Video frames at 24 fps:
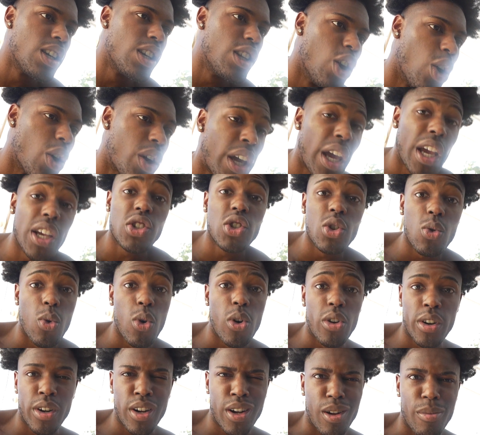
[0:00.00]
you know, a case of
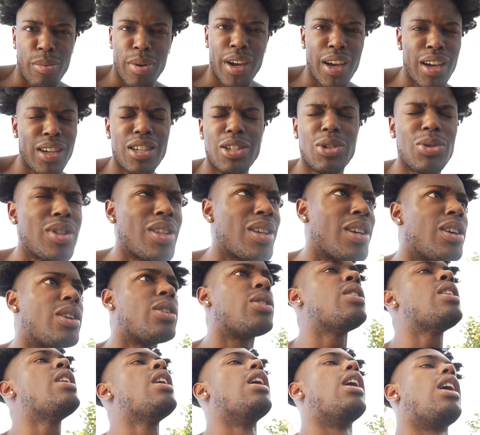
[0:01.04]
water, not a package. What the hell?
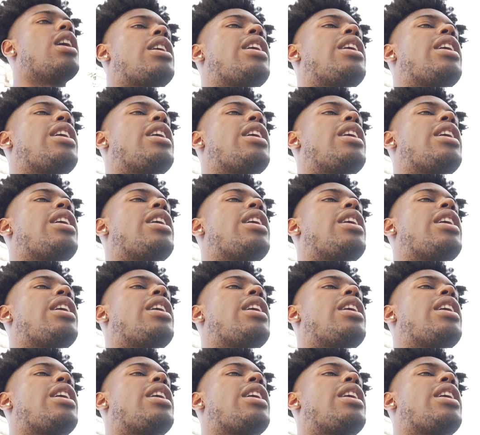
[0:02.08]
A